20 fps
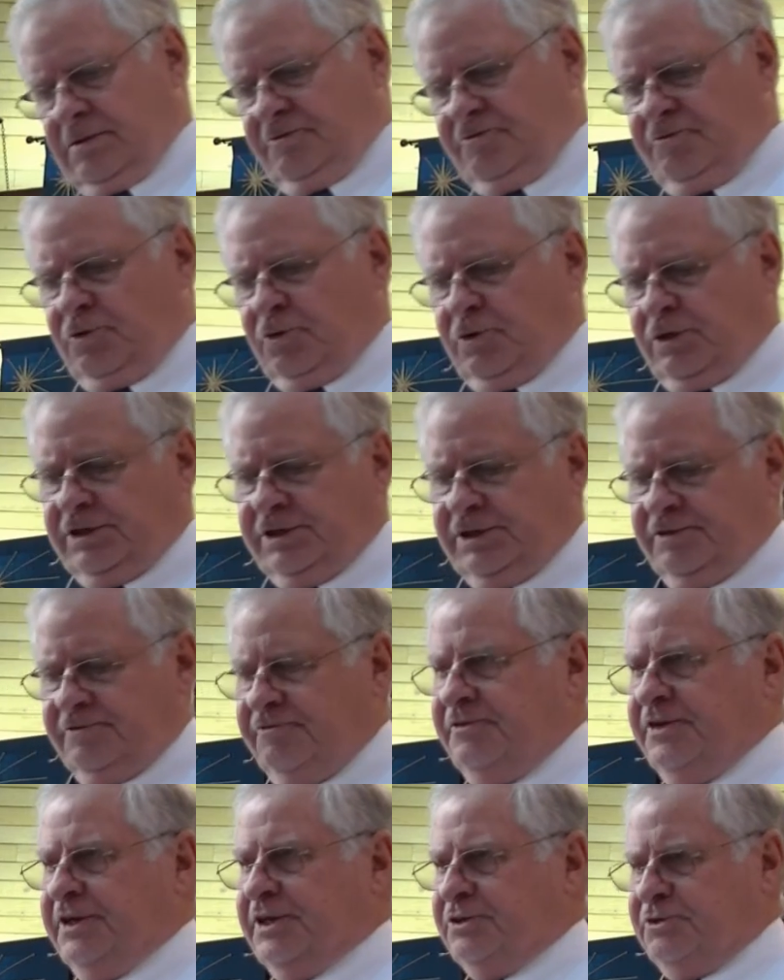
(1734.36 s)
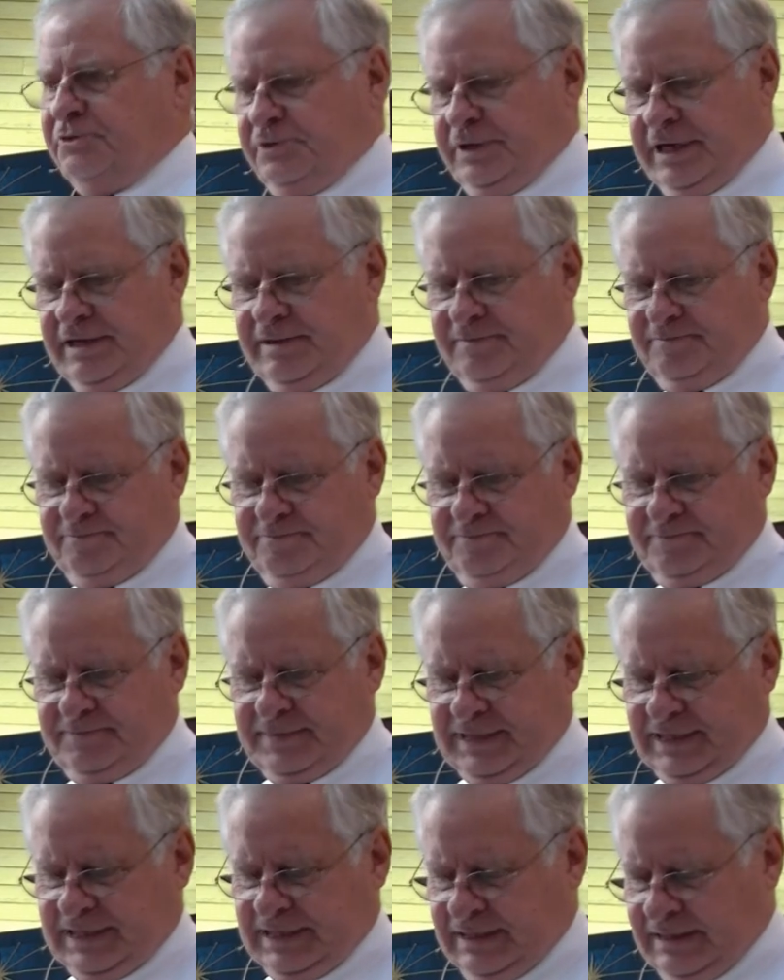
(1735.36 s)
force of victory
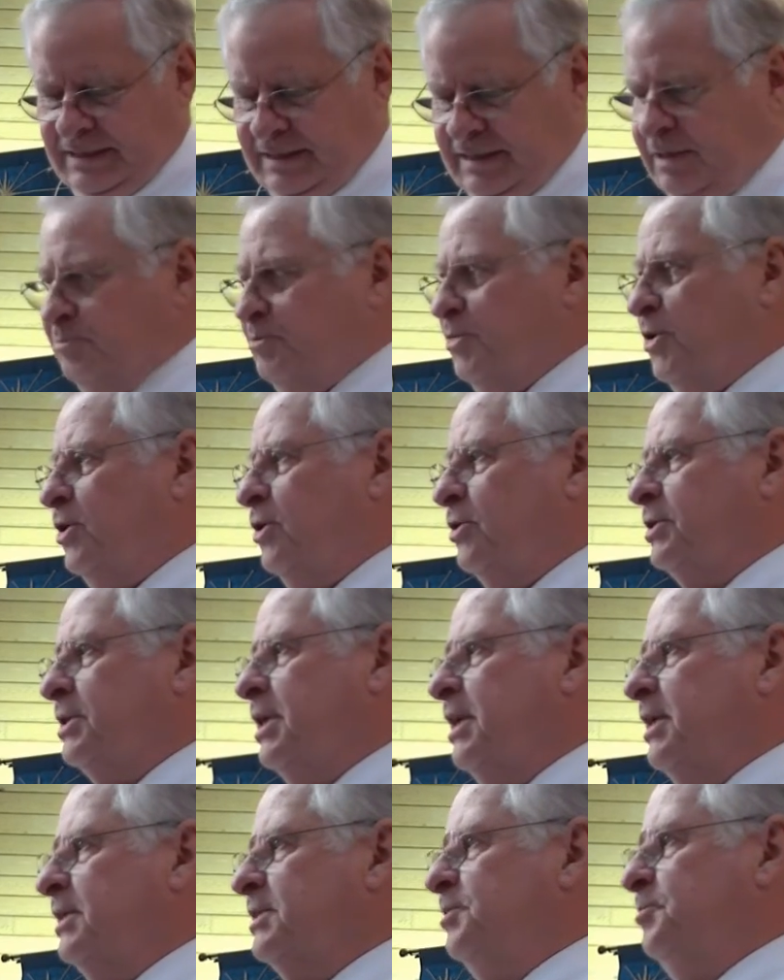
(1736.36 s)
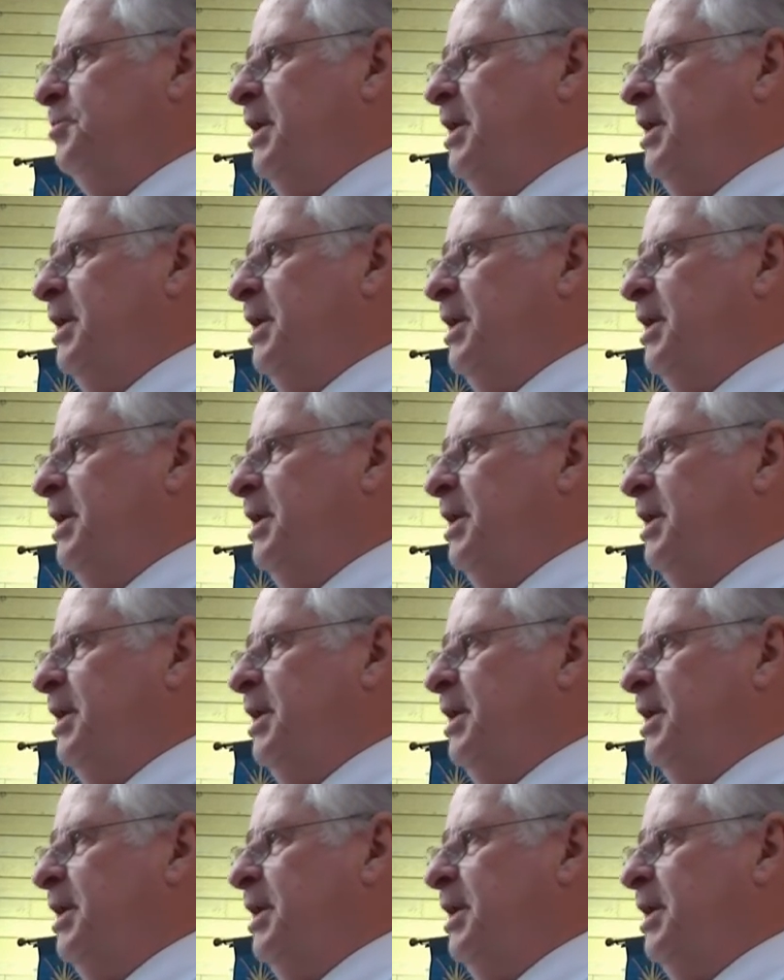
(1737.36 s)
that Paul talks